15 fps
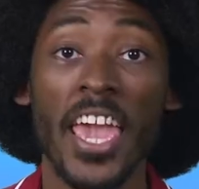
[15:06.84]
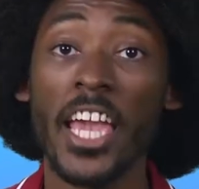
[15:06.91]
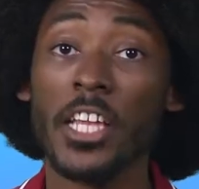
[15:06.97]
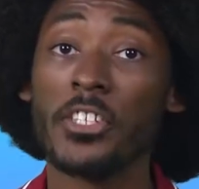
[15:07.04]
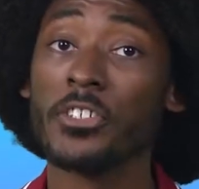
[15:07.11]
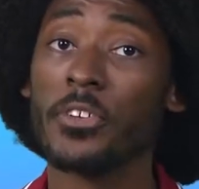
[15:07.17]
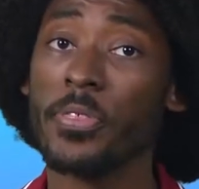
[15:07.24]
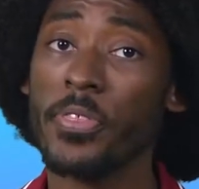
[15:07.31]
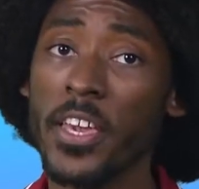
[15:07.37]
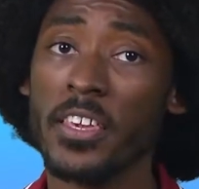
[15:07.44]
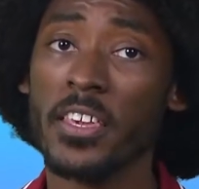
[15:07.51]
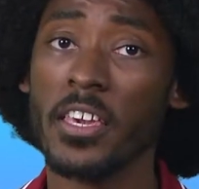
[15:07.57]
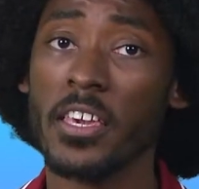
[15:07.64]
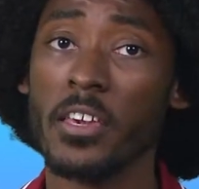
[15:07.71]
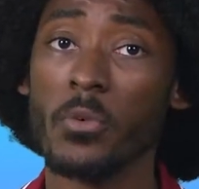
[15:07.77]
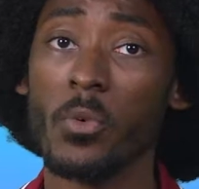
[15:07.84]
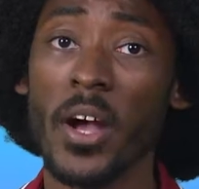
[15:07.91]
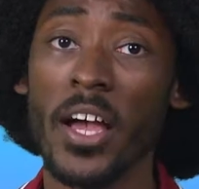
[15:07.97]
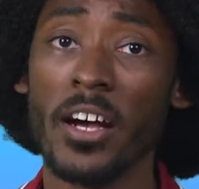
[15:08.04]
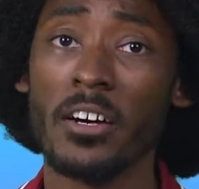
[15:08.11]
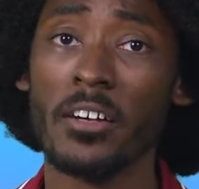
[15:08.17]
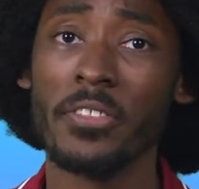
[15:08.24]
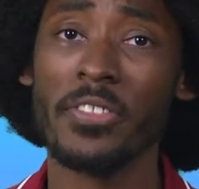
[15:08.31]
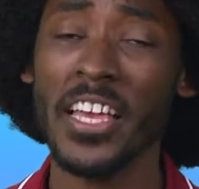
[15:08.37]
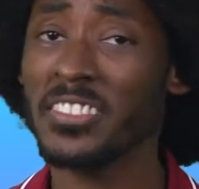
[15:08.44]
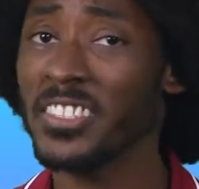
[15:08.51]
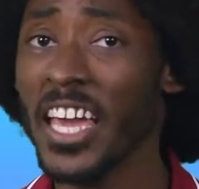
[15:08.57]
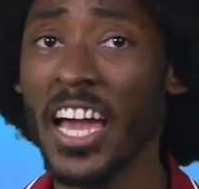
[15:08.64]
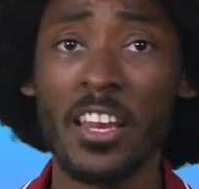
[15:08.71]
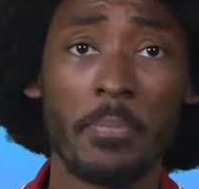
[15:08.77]
And you're thinking, well, that's
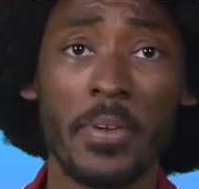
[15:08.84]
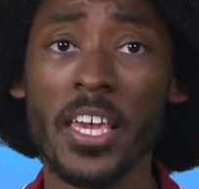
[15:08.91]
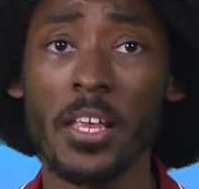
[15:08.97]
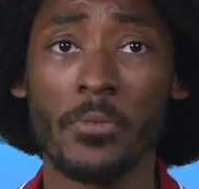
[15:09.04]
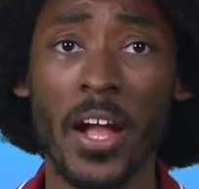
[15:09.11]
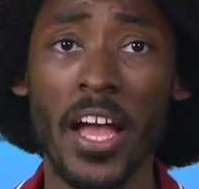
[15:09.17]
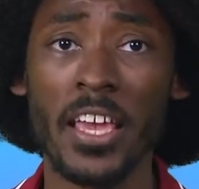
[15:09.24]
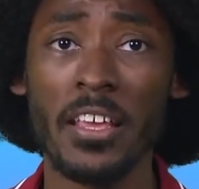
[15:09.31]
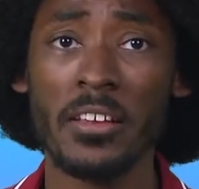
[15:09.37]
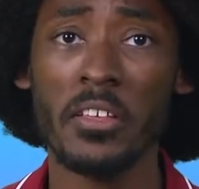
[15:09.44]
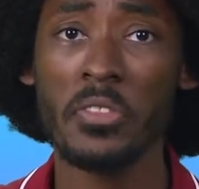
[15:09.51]
gotta be it, right?